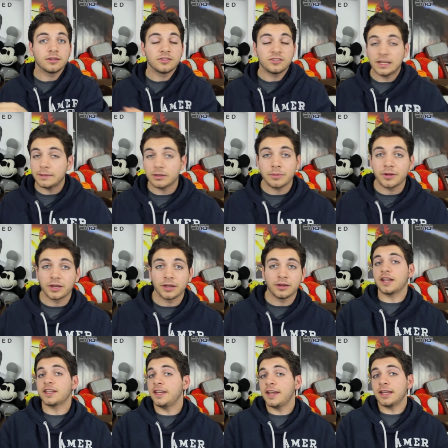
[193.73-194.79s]
seem to be.
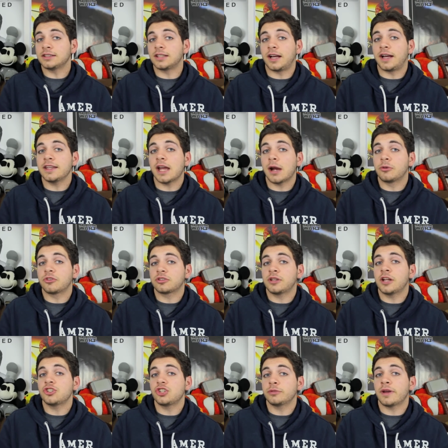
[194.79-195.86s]
I can't lie, I was
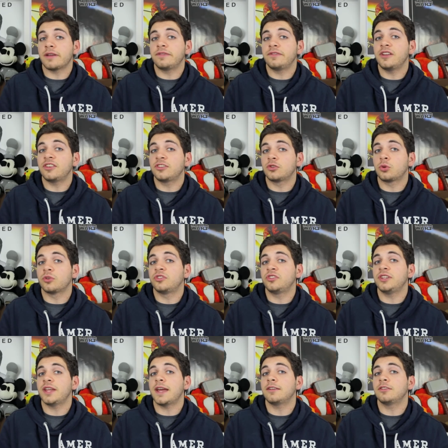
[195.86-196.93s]
clenching my fist towards
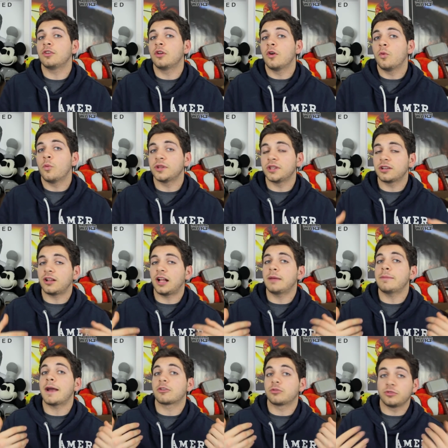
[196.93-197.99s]
the end when the
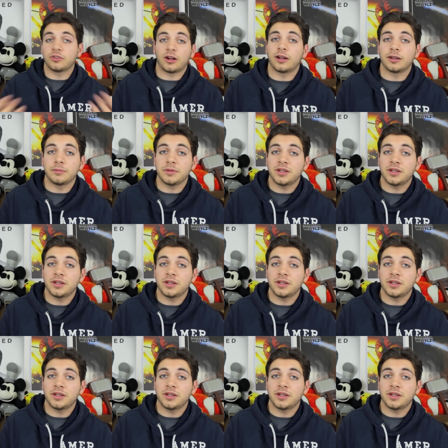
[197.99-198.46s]
climax was on,